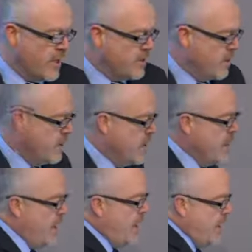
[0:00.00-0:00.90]
there. So,
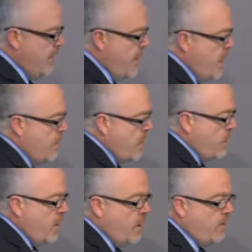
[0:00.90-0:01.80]

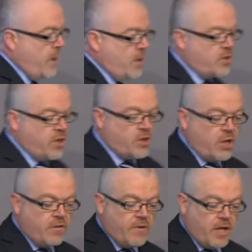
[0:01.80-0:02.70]
but I'm just going to show
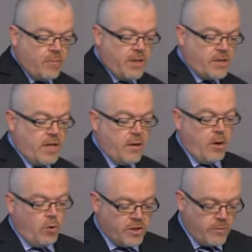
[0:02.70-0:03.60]
you the video piece here.
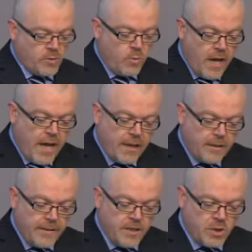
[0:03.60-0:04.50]
Also, as well,
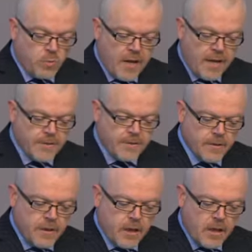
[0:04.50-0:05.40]
and this is where
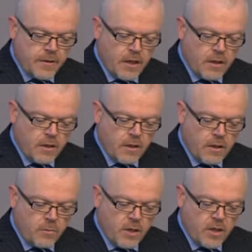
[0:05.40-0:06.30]
I think
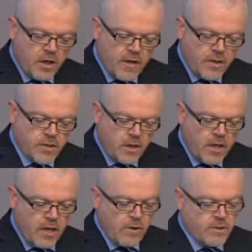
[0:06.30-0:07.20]
one of the kind of unsung
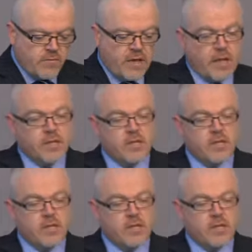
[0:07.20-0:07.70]
heroes of Lync is